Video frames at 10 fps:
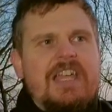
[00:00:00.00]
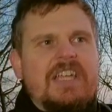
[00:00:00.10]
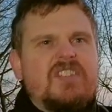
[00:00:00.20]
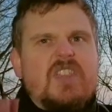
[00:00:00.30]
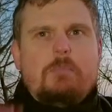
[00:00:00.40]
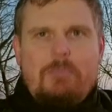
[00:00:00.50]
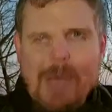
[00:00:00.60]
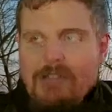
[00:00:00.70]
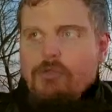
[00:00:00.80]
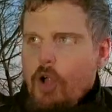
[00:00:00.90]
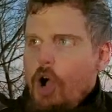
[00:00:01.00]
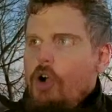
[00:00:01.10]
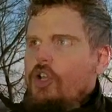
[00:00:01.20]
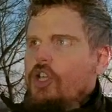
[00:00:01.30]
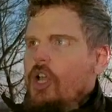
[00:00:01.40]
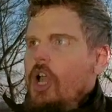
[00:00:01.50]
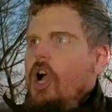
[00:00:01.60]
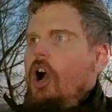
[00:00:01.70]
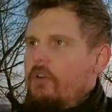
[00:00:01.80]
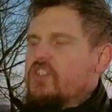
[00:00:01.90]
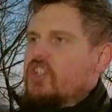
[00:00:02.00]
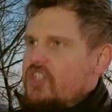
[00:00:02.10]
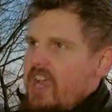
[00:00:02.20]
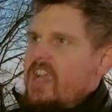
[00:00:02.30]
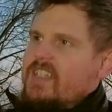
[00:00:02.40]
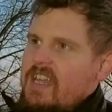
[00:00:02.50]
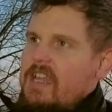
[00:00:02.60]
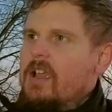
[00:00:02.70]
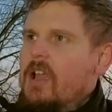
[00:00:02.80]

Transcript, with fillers: is the bedrock of society.